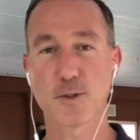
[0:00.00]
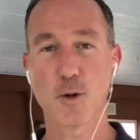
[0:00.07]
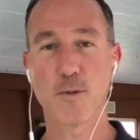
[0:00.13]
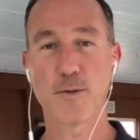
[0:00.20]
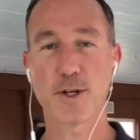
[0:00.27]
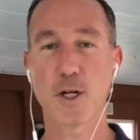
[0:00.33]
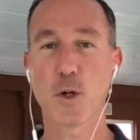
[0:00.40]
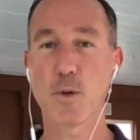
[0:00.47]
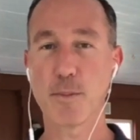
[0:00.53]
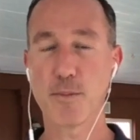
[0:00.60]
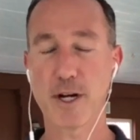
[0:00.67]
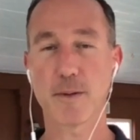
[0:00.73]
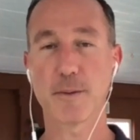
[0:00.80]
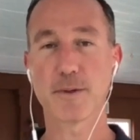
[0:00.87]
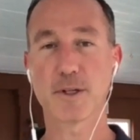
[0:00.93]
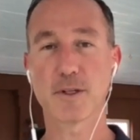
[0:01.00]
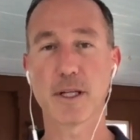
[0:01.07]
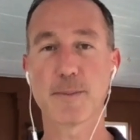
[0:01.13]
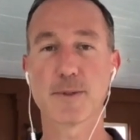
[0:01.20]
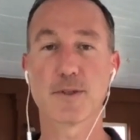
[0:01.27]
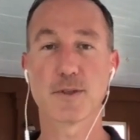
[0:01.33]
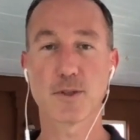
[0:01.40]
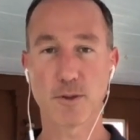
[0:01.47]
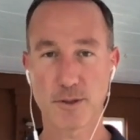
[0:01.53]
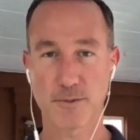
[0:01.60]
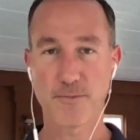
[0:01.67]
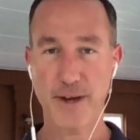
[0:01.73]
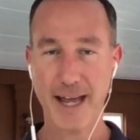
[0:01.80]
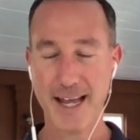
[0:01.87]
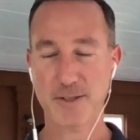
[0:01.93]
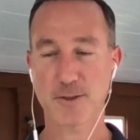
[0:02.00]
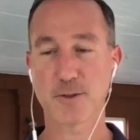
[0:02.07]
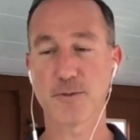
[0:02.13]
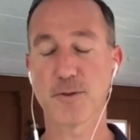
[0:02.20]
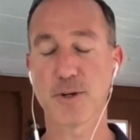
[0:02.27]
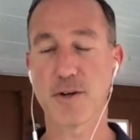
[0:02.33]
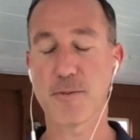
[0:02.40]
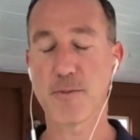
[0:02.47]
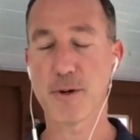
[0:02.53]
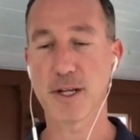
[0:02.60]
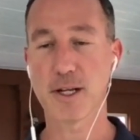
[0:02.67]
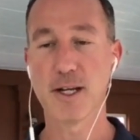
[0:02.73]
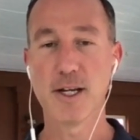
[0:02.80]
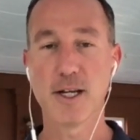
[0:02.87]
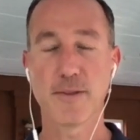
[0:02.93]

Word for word: So over here, we break the clips, so it's faster for everybody.